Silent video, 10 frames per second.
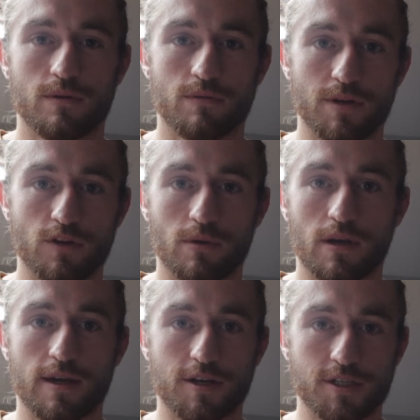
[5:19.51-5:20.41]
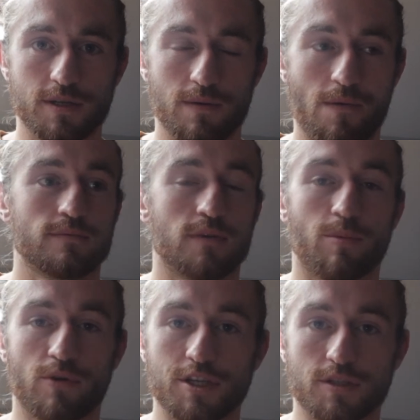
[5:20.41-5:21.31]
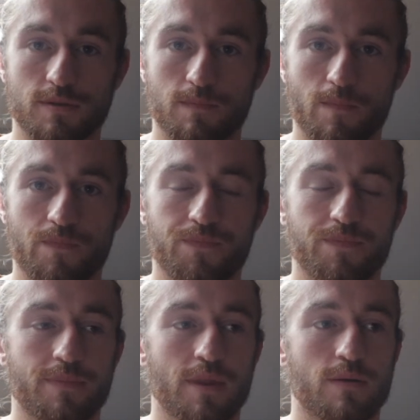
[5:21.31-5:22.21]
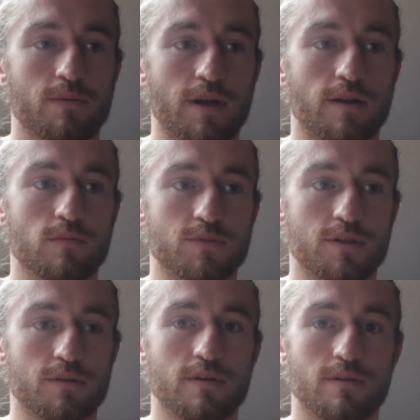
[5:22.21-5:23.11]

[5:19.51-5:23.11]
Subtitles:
renewable energy operations, when it comes to